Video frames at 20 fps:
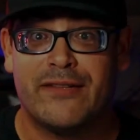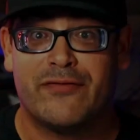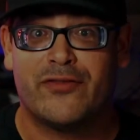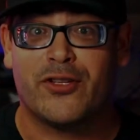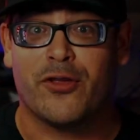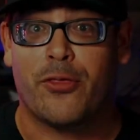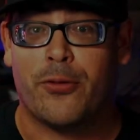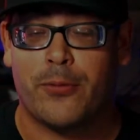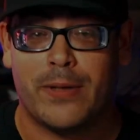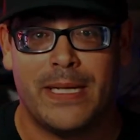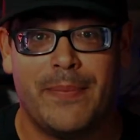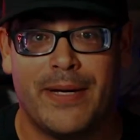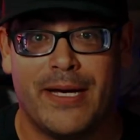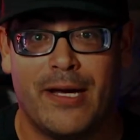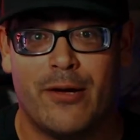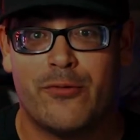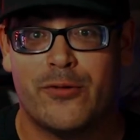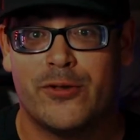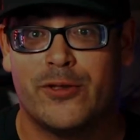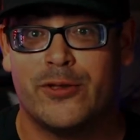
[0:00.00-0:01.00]
if the
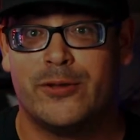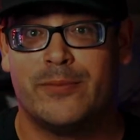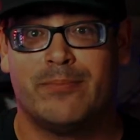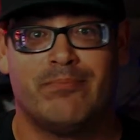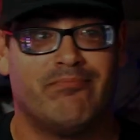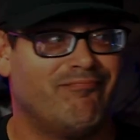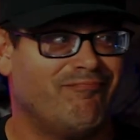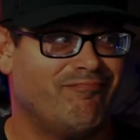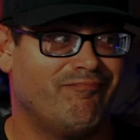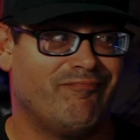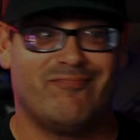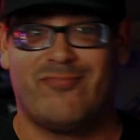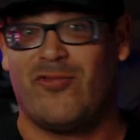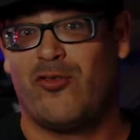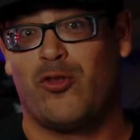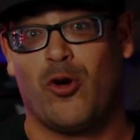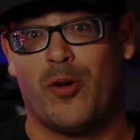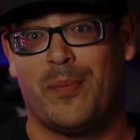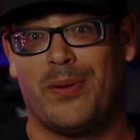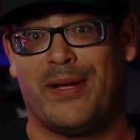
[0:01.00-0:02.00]
3-bedroom
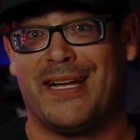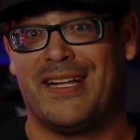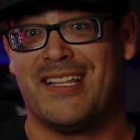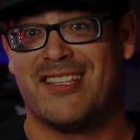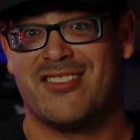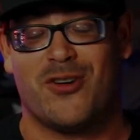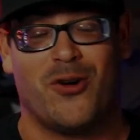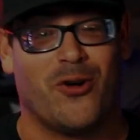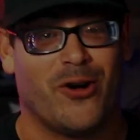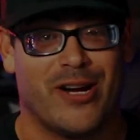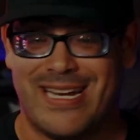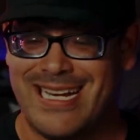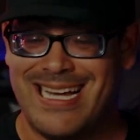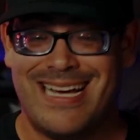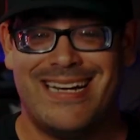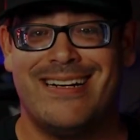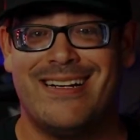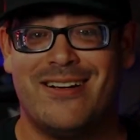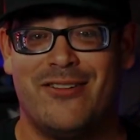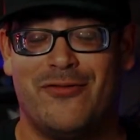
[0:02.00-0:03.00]
floor plans are
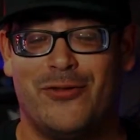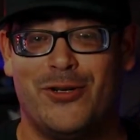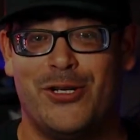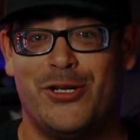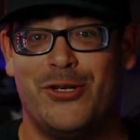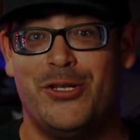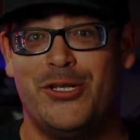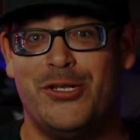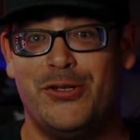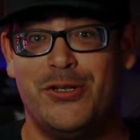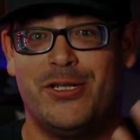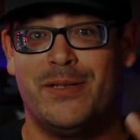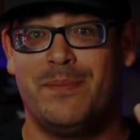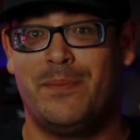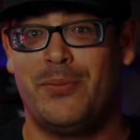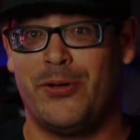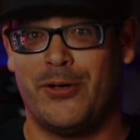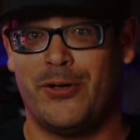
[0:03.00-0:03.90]
not enough for you, you could